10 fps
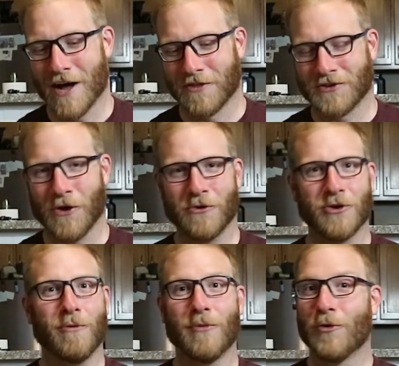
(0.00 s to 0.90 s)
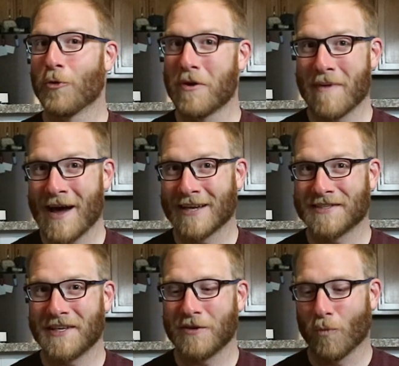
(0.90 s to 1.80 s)
The Tokyo Marui
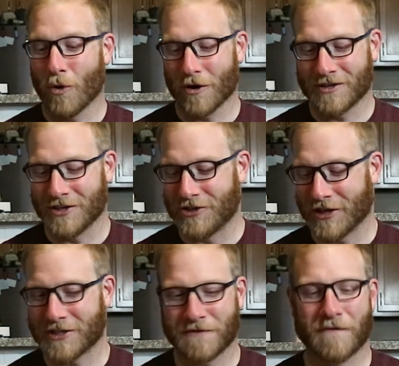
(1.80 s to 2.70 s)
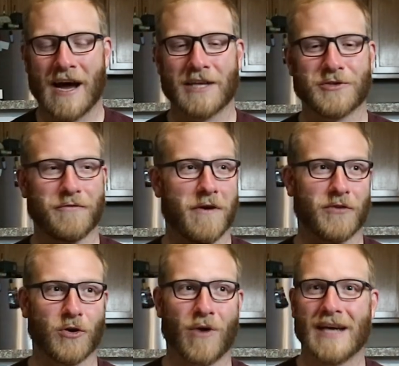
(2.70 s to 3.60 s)
magazine worked just fine, so if you have
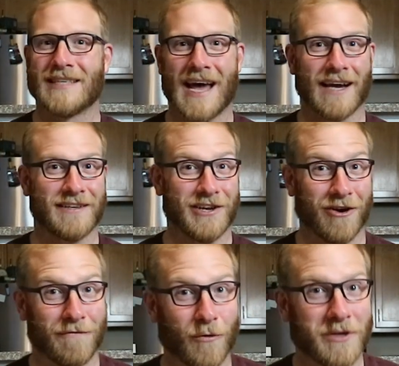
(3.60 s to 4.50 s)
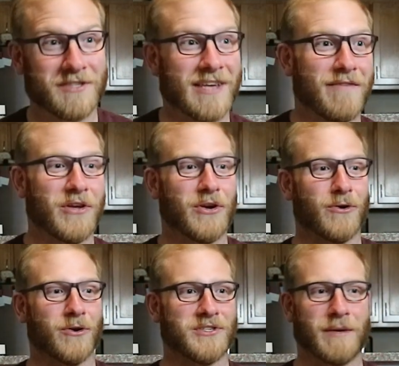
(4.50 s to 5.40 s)
a Krytac TR47
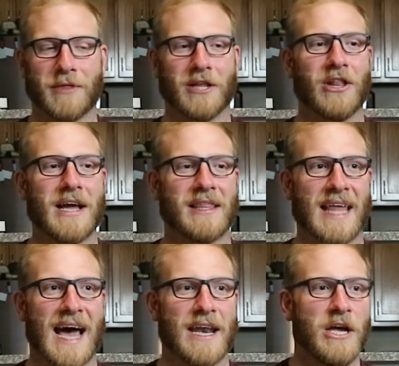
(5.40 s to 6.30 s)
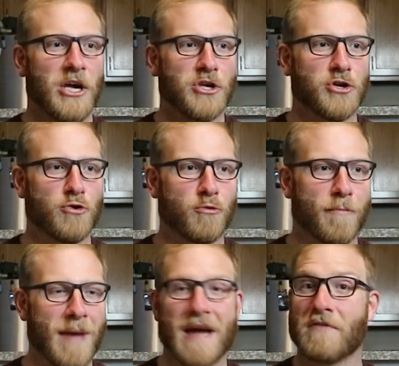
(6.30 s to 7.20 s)
or something like that, you
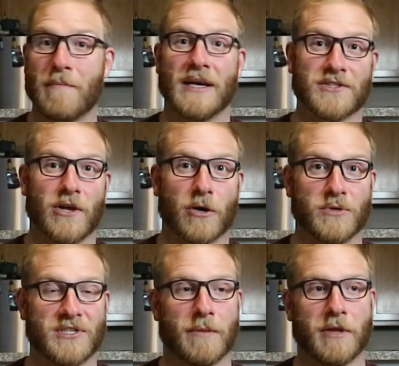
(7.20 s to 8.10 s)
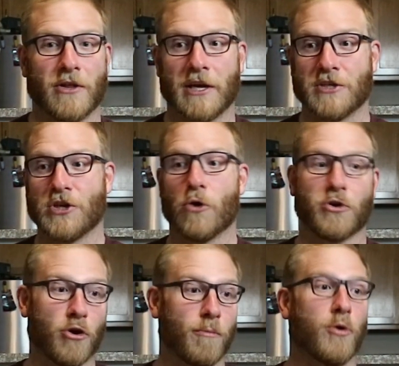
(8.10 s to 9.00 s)
may have the best luck with something like a
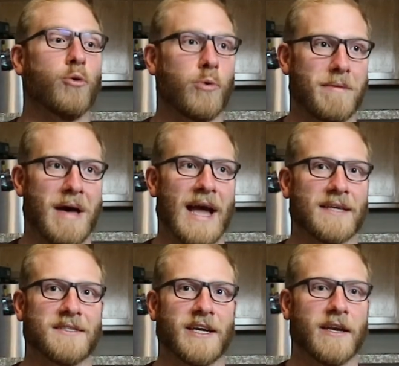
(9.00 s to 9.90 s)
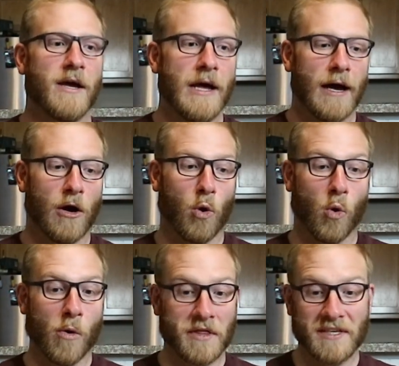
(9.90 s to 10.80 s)
Tokyo Marui magazine.
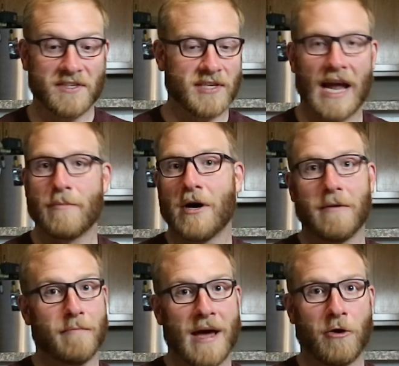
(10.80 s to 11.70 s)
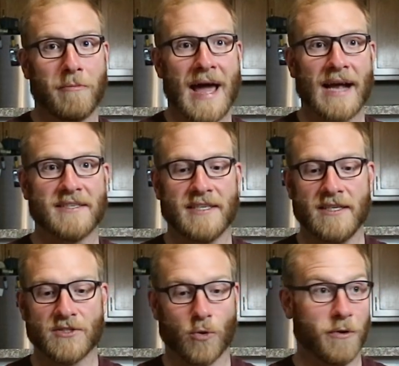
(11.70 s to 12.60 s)
Or the CYMA metal
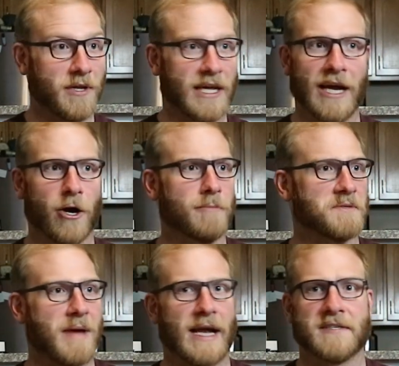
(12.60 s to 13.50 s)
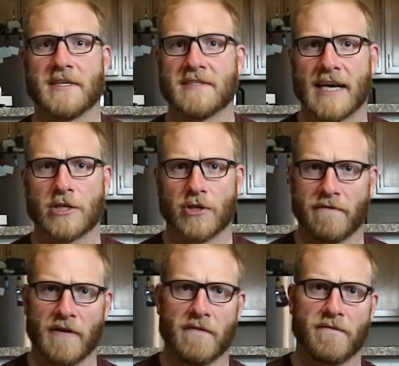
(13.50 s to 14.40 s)
magazines, or the King Arms magazines actually
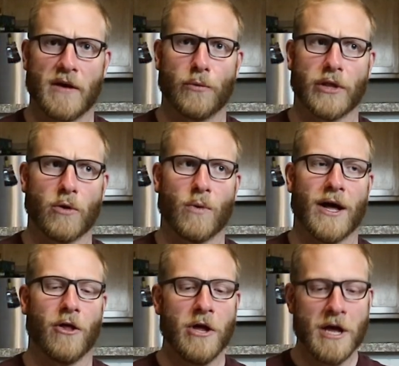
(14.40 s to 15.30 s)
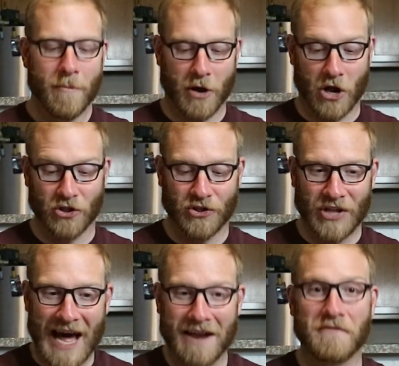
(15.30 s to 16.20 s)
fit and fed really well. But a
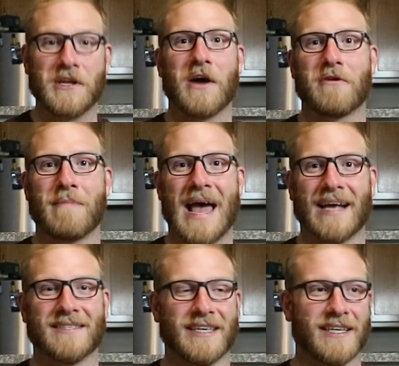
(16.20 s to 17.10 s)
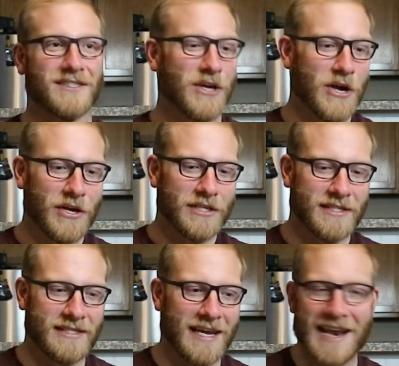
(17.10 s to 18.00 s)
lot of the other magazines
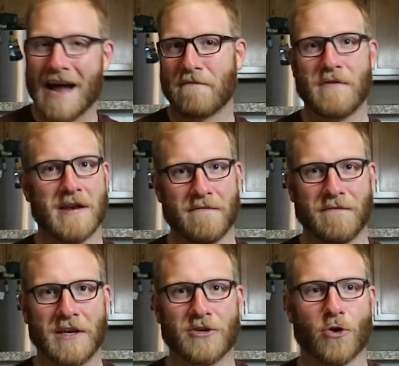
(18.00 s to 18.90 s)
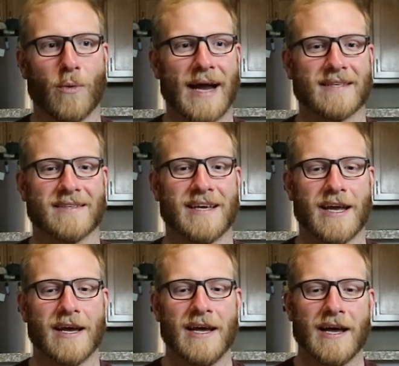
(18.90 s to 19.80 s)
did not fit and feed
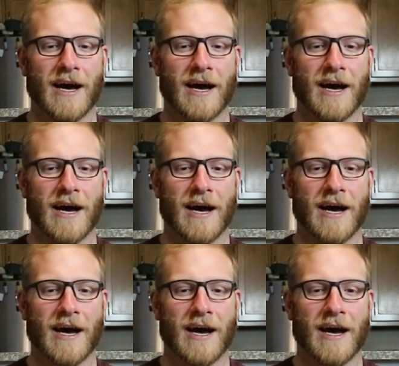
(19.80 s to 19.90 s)
correctly.